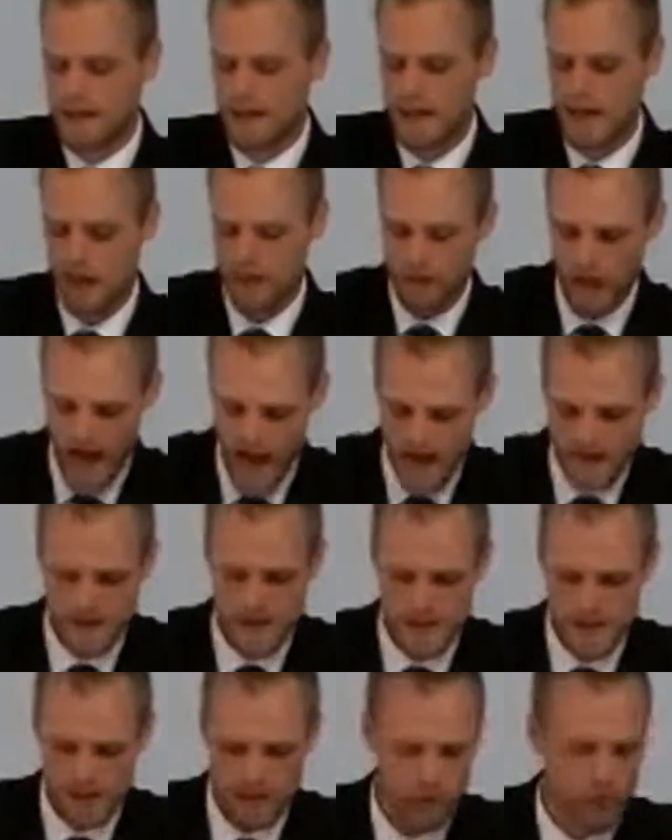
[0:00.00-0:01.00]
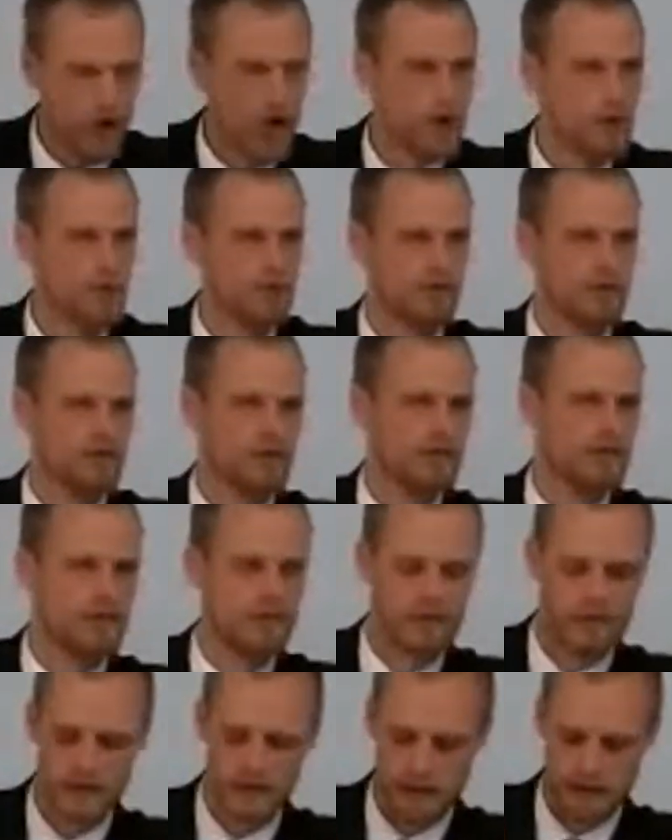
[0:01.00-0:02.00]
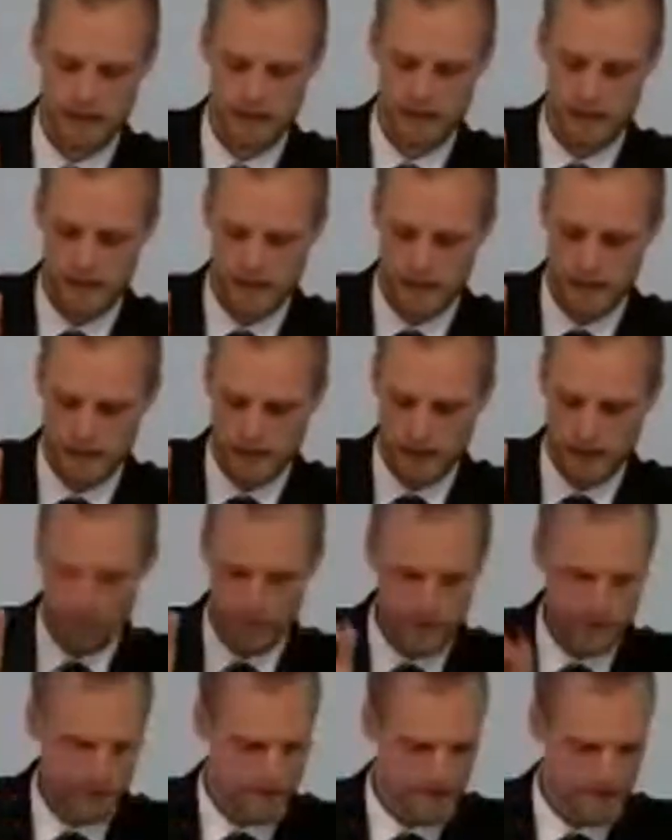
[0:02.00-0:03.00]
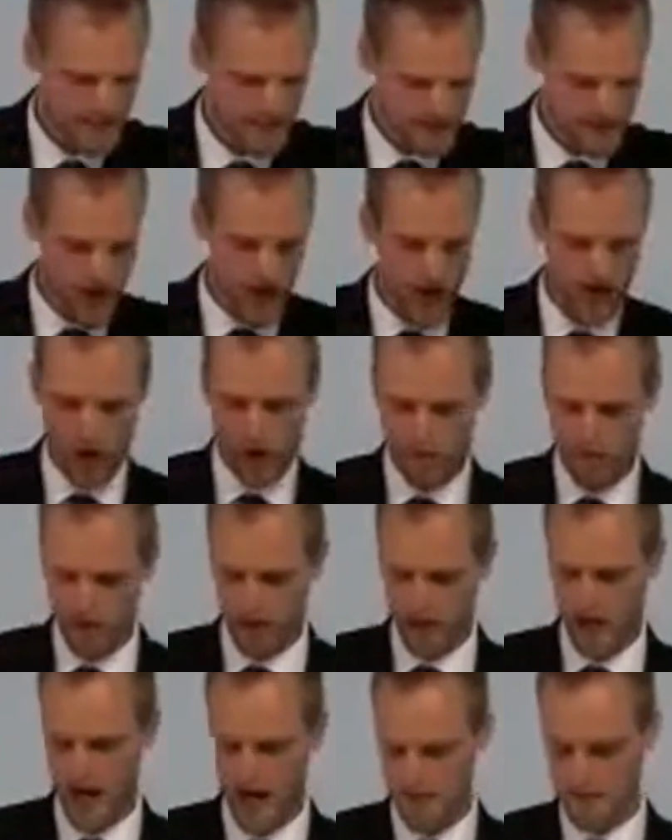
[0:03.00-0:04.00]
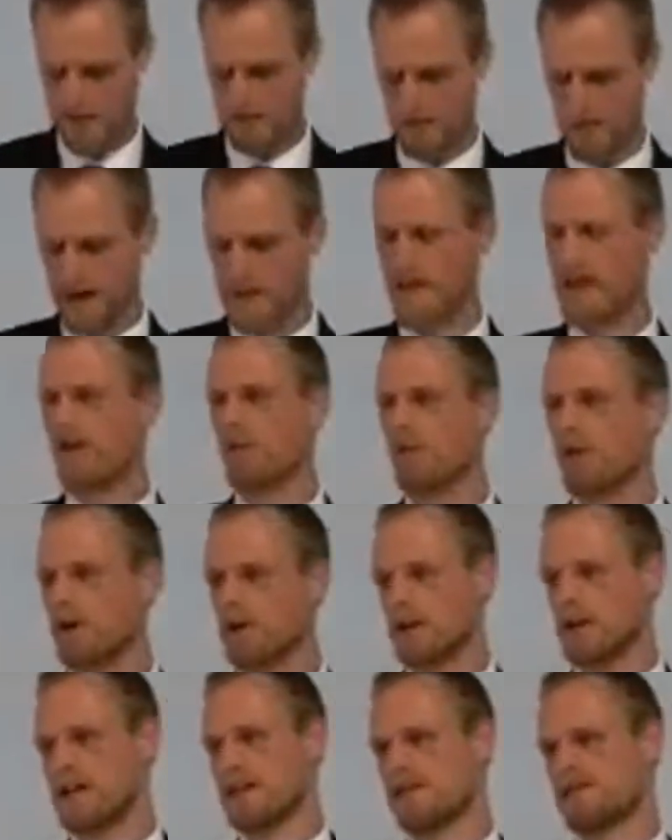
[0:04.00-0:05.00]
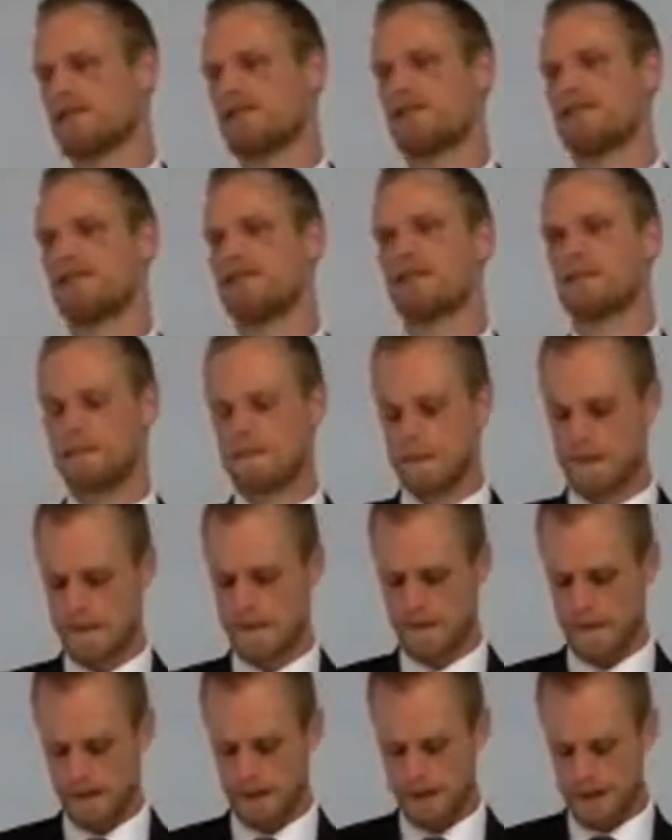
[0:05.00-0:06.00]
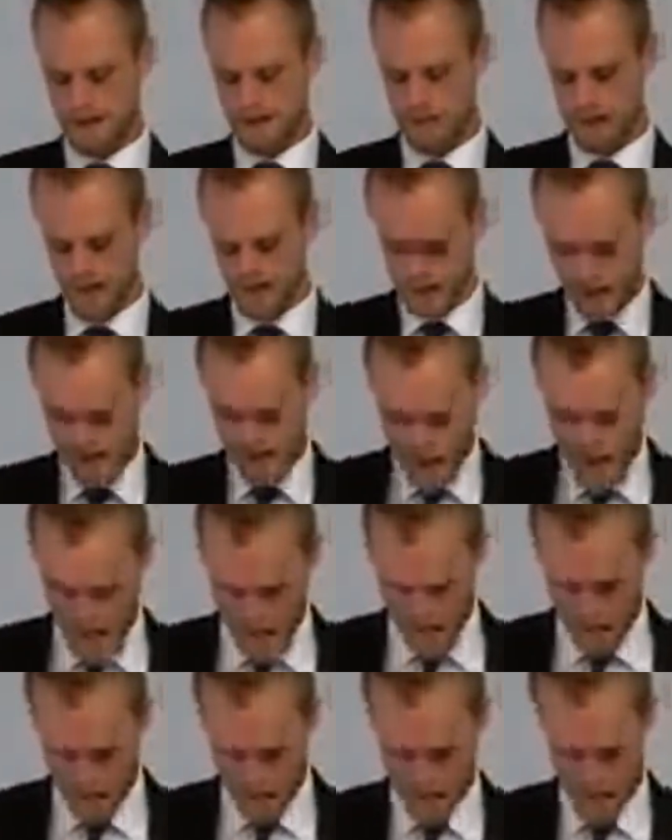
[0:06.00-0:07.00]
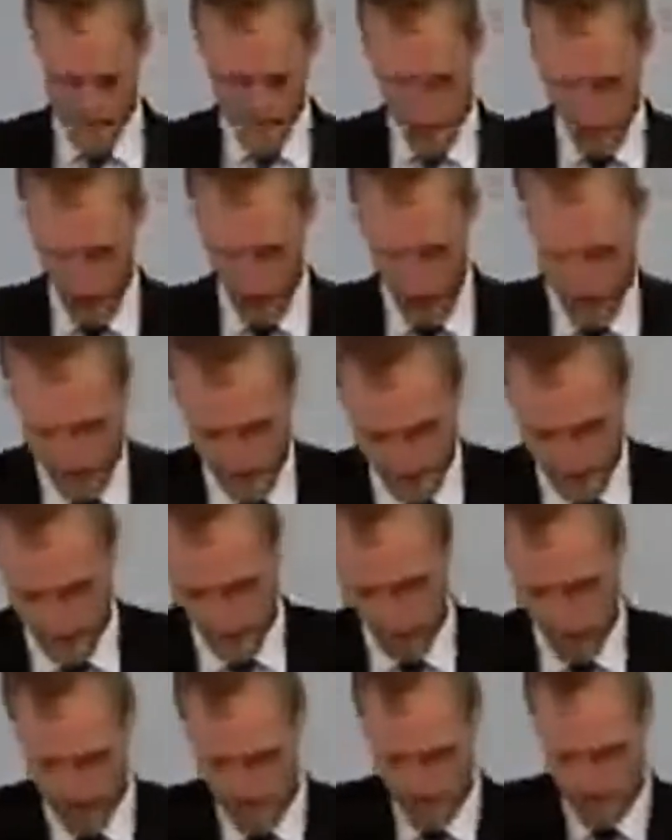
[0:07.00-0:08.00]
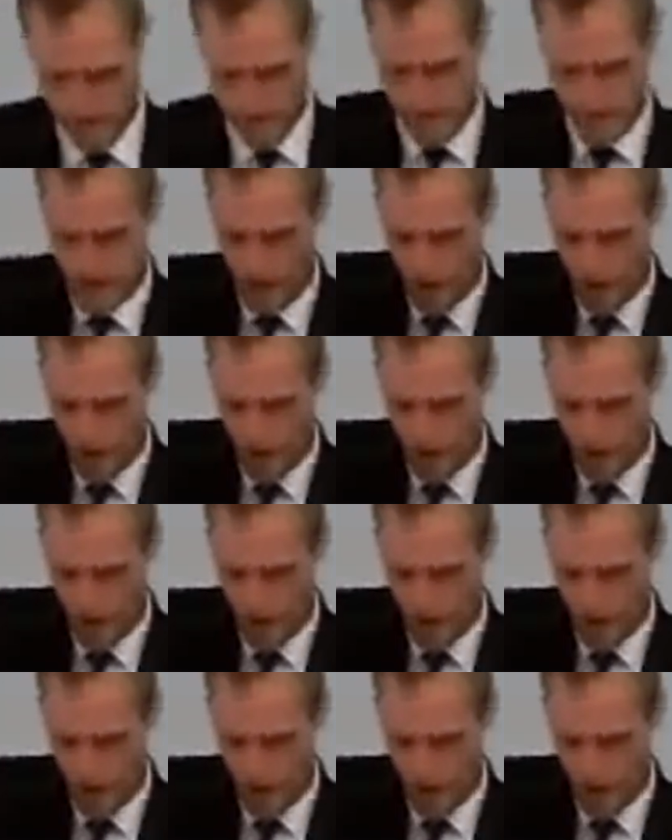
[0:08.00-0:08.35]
However, as he groans, we see that he's not overcome by that weariness. But as he names Noah, he expresses his